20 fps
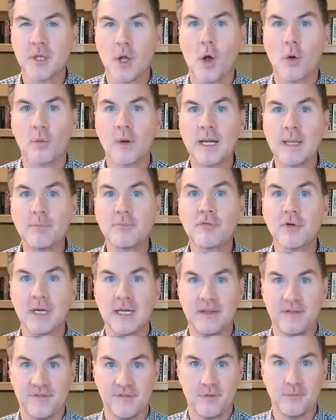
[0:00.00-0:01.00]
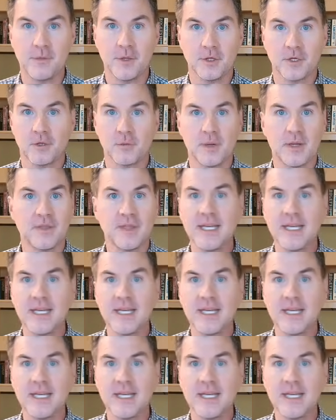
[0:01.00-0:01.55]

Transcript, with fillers: already pretty familiar with